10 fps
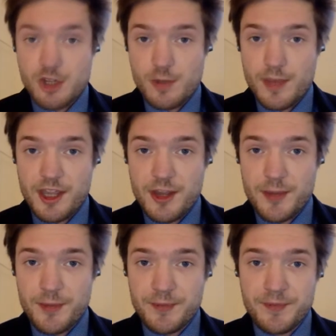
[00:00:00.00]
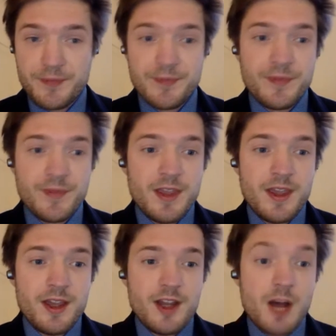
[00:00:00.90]
in decision-making.
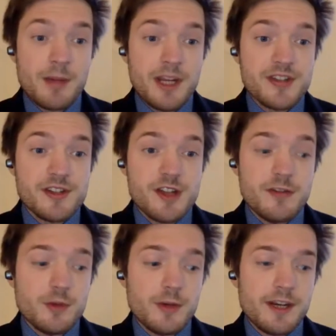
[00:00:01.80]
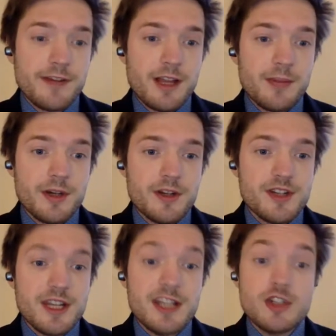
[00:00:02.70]
Companies and software
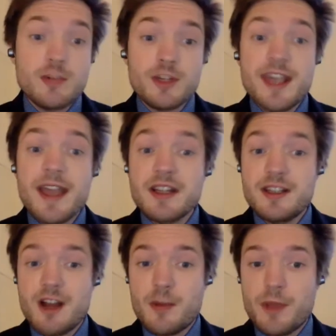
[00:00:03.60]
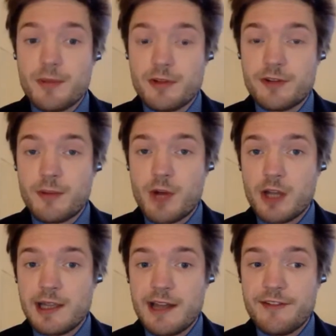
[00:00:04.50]
developers need to protect young people from
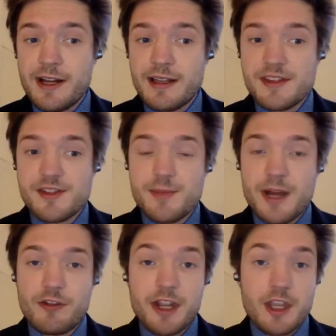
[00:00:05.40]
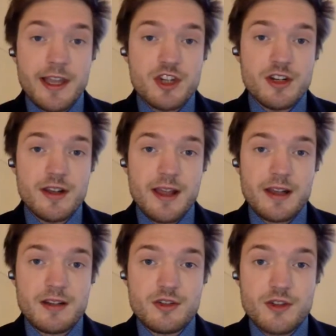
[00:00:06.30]
online violence by regulation
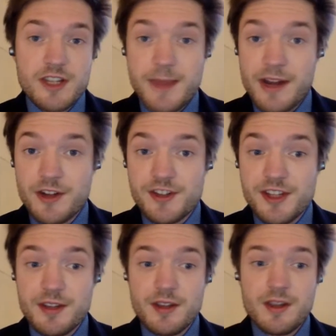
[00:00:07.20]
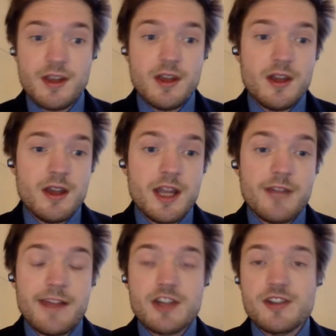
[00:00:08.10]
and transparency.
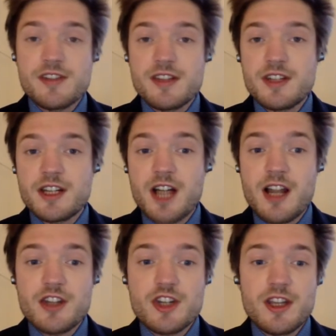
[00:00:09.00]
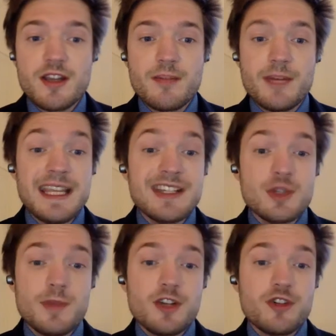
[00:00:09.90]
Innovations and technology
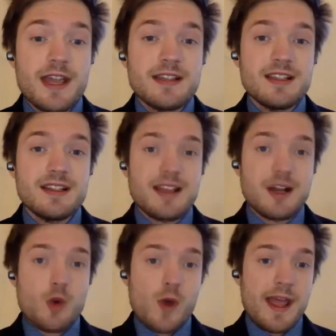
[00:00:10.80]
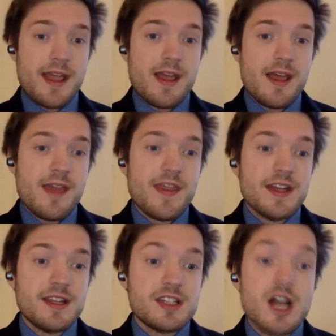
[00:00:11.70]
need to be created in a way
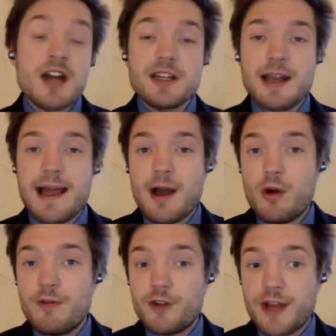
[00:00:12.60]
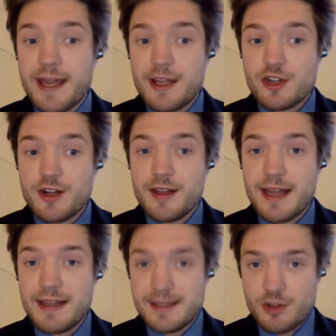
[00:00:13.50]
that does not allow for
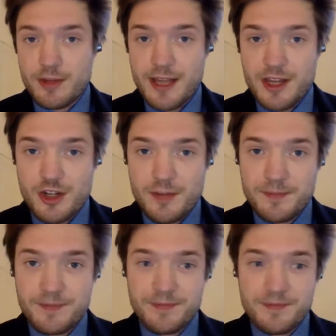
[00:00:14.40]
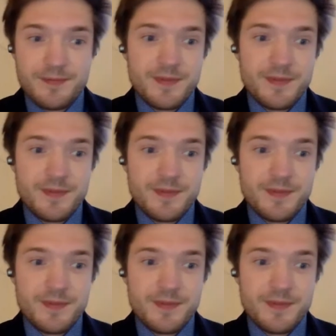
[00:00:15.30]
hatred and discrimination.